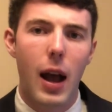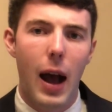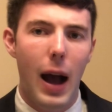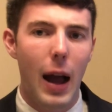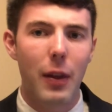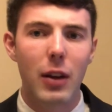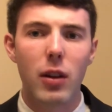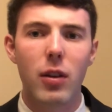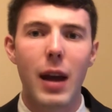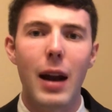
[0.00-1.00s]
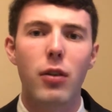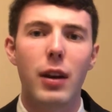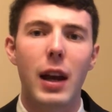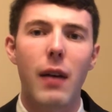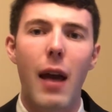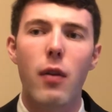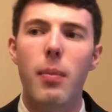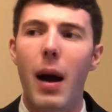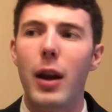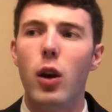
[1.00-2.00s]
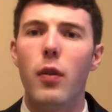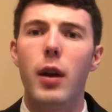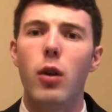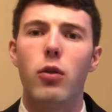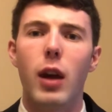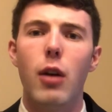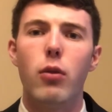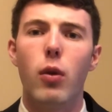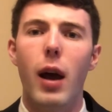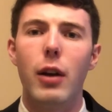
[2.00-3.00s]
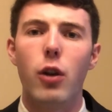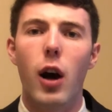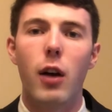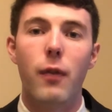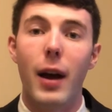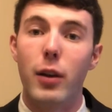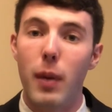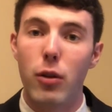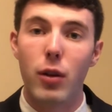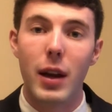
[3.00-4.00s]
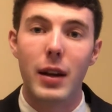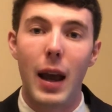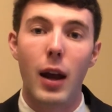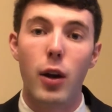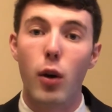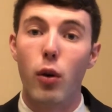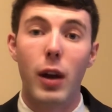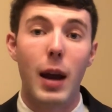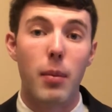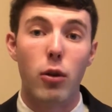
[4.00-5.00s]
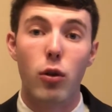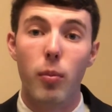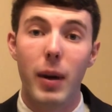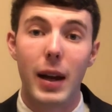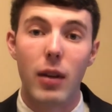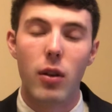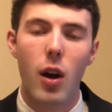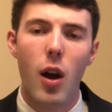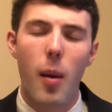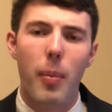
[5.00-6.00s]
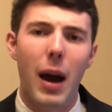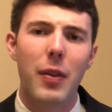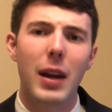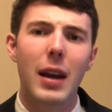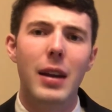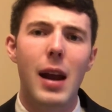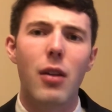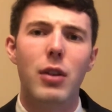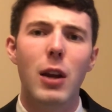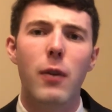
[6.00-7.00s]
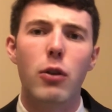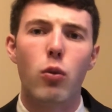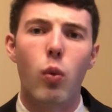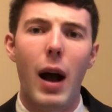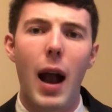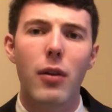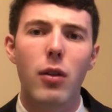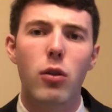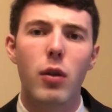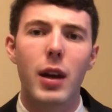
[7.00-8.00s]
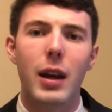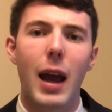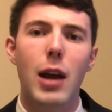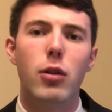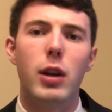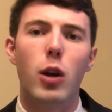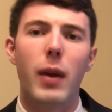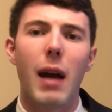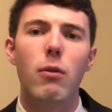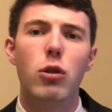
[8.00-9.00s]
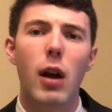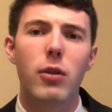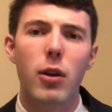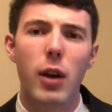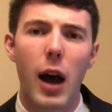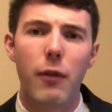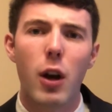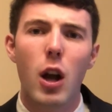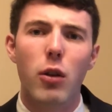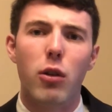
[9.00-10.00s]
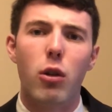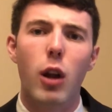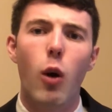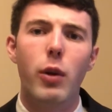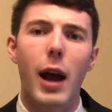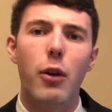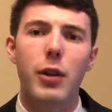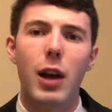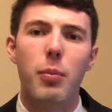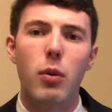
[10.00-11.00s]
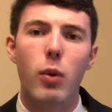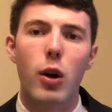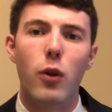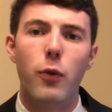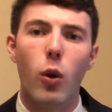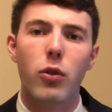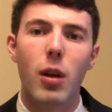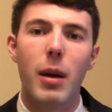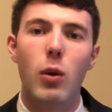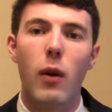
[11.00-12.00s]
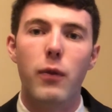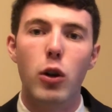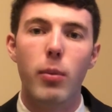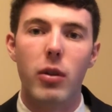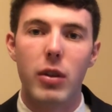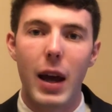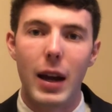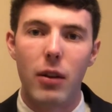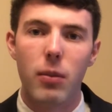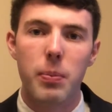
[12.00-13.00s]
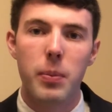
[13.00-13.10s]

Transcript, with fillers: I think Cincinnati is going to give everybody on their schedule a dogfight, especially Indiana and Notre Dame. They're two biggest. But I think Indiana's defense rises to the occasion here. They have just enough to slow down Desmond Ridder, force him into a few mistakes.